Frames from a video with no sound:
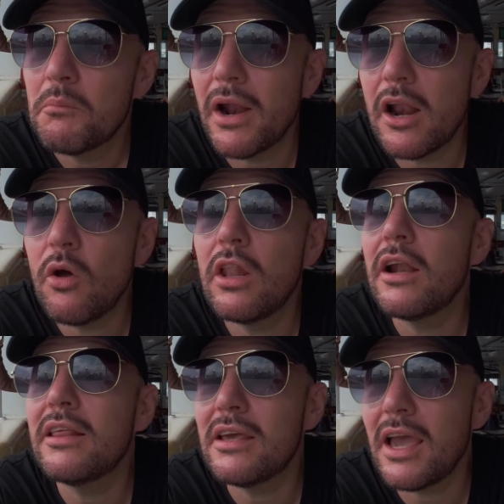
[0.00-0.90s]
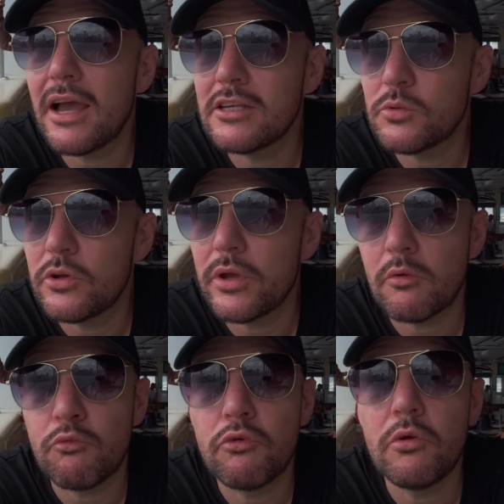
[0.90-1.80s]
But I know a lot of the guys were
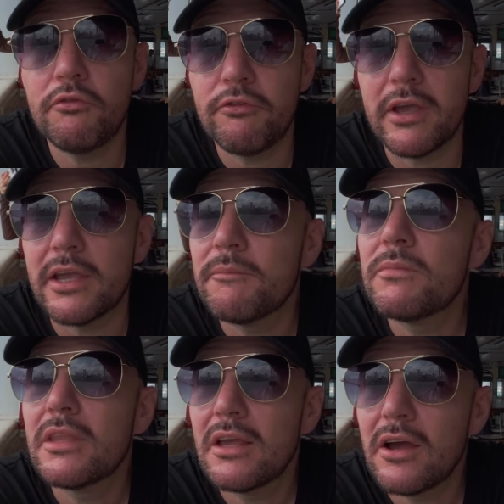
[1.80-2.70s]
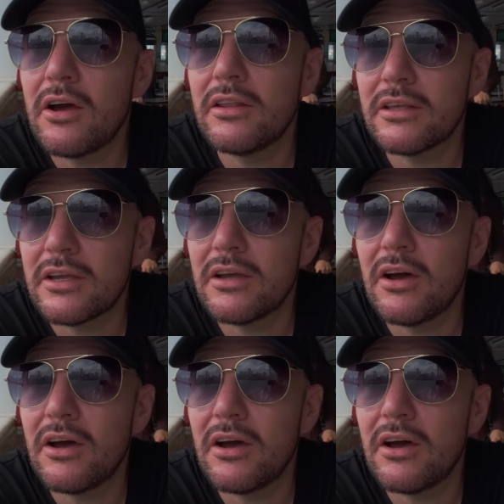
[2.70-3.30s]
doing roofing on the